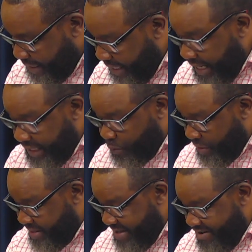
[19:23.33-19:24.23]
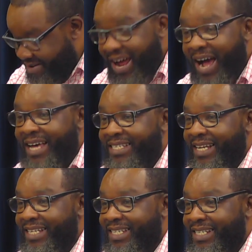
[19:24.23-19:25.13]
each with their own
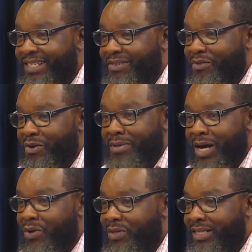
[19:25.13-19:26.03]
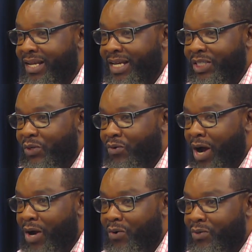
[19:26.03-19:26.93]
accent, from across the nation or
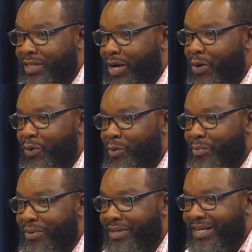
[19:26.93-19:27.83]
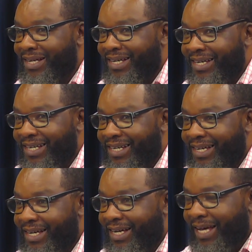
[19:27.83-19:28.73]
across the globe.
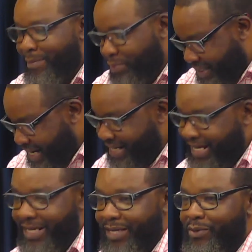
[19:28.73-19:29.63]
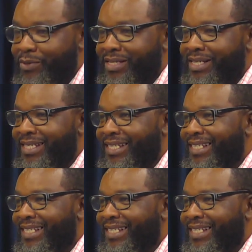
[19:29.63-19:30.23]
Ebu saidieni Lucy.